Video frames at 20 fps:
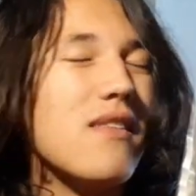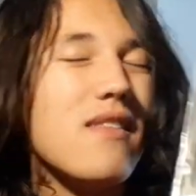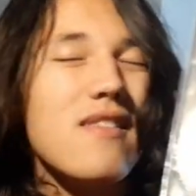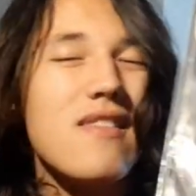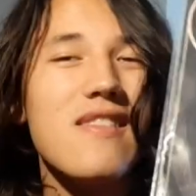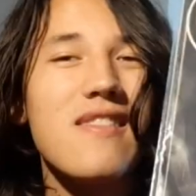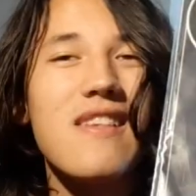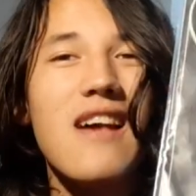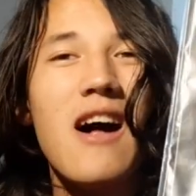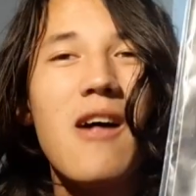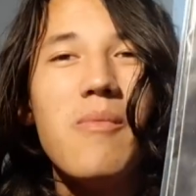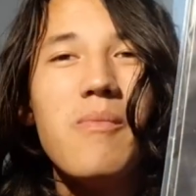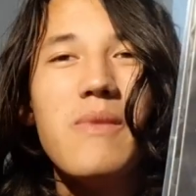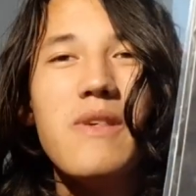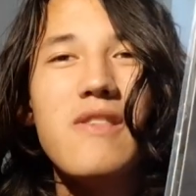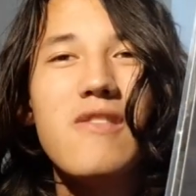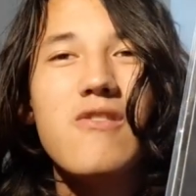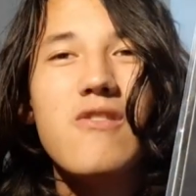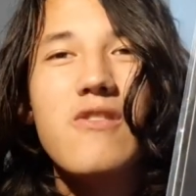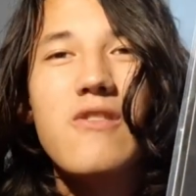This album
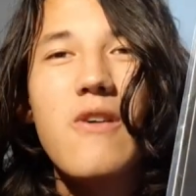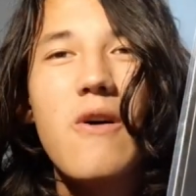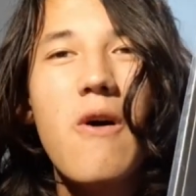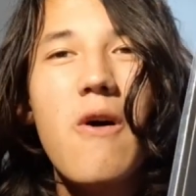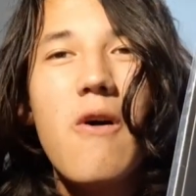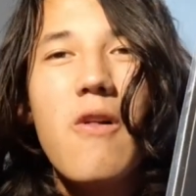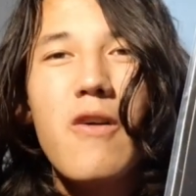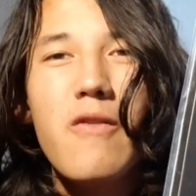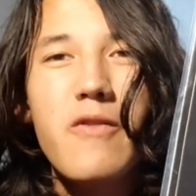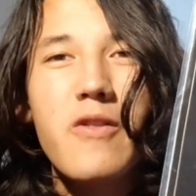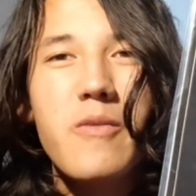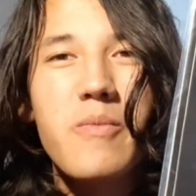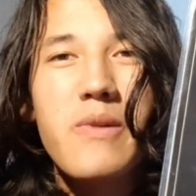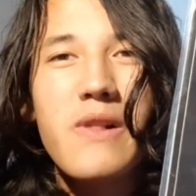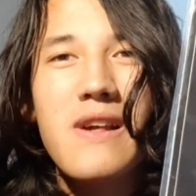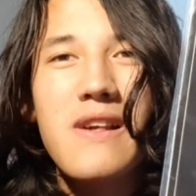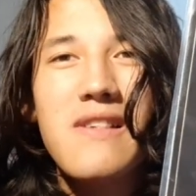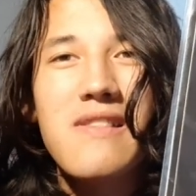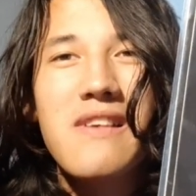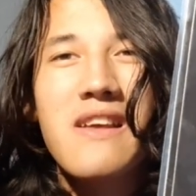is just all over the
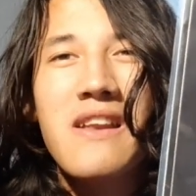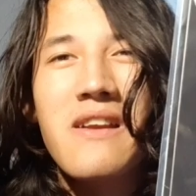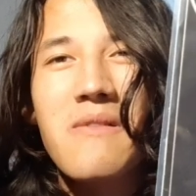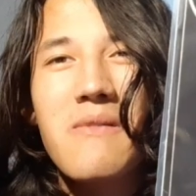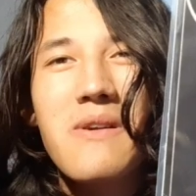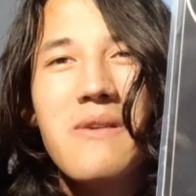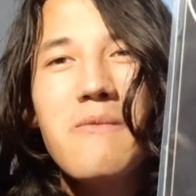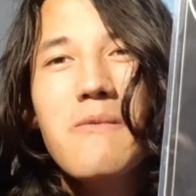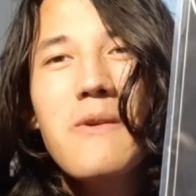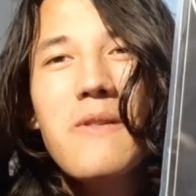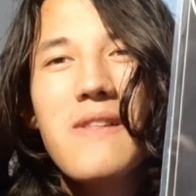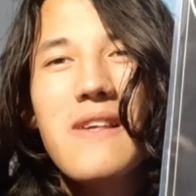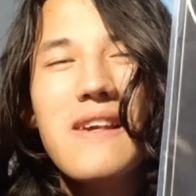place, and it really